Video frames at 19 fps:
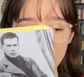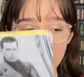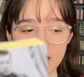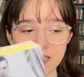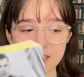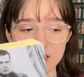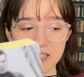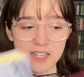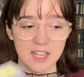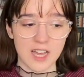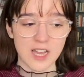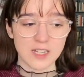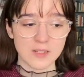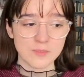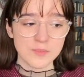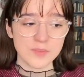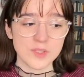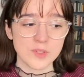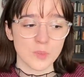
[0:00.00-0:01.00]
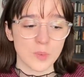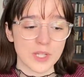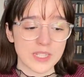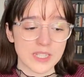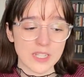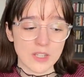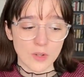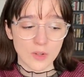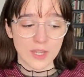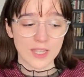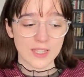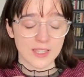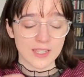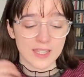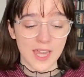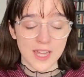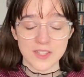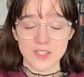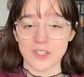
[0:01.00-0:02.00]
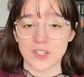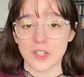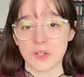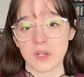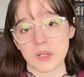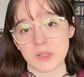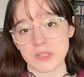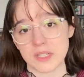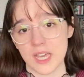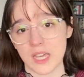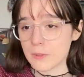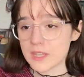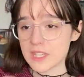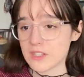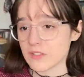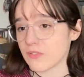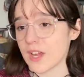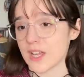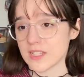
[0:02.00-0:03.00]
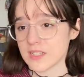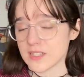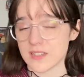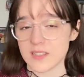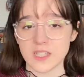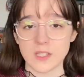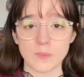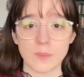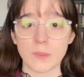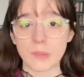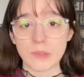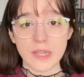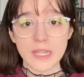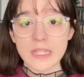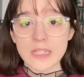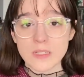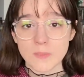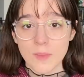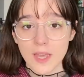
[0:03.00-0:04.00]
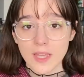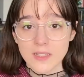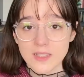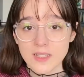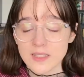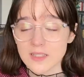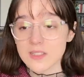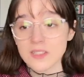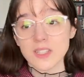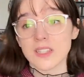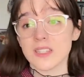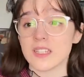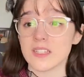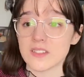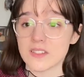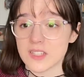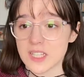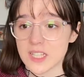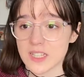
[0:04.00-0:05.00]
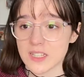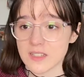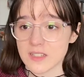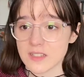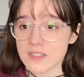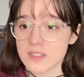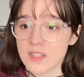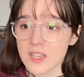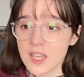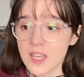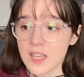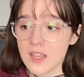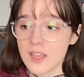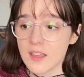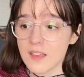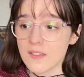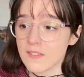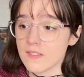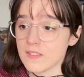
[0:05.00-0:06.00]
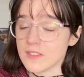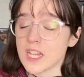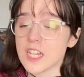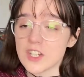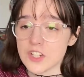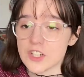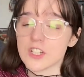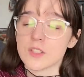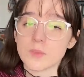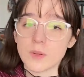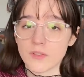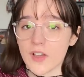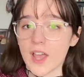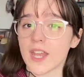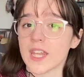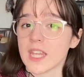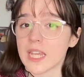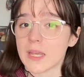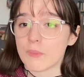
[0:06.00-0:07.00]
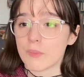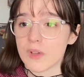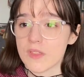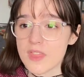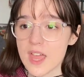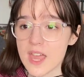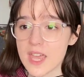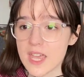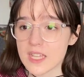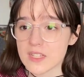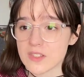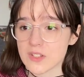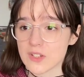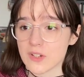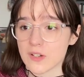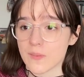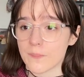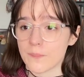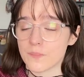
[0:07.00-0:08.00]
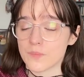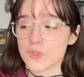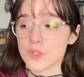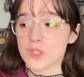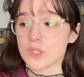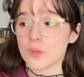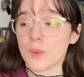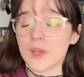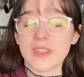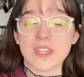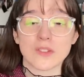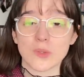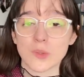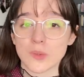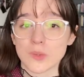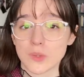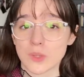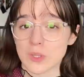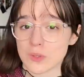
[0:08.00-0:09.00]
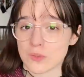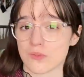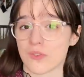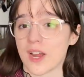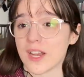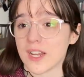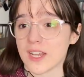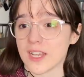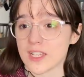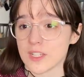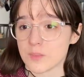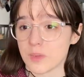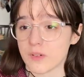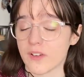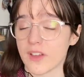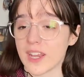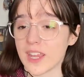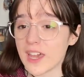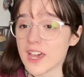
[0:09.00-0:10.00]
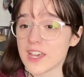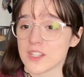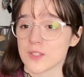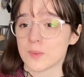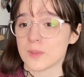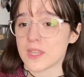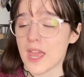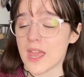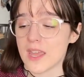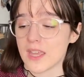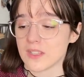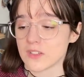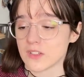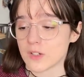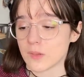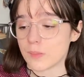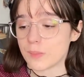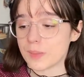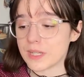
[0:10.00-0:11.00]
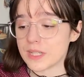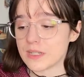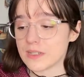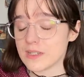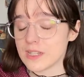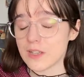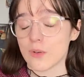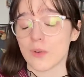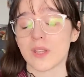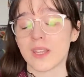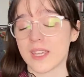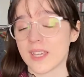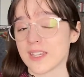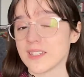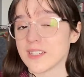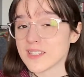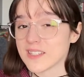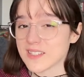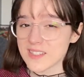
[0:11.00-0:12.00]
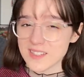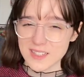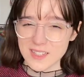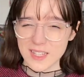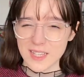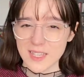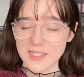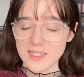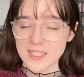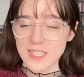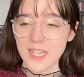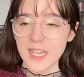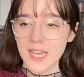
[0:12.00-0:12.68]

as it comes, when Nikolinka gets to go outside with his friends and these people that he's met and see these scenes, nature is providing him with that answer. The way that Tolstoy is writing is providing us with that answer, but Nikolinka doesn't see it.